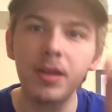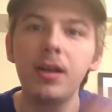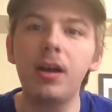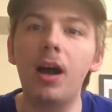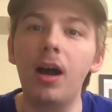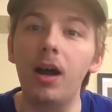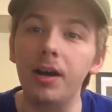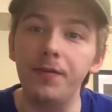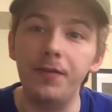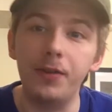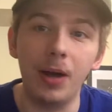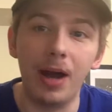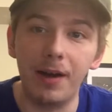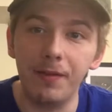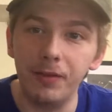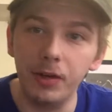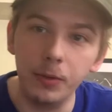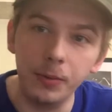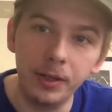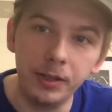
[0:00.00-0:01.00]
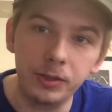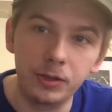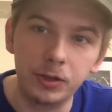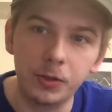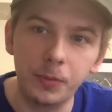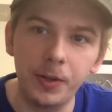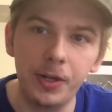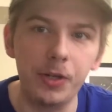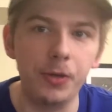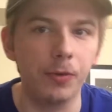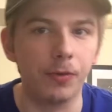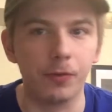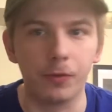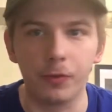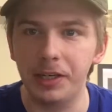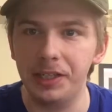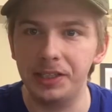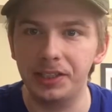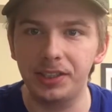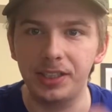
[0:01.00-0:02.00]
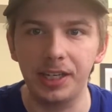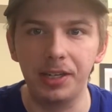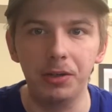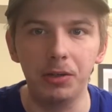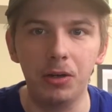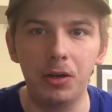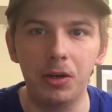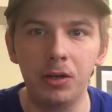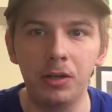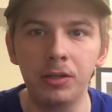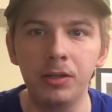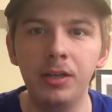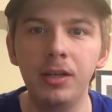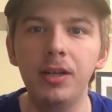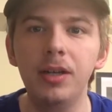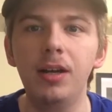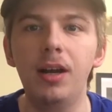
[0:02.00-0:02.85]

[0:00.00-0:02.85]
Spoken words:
If you have no instrument, you're free to sing along.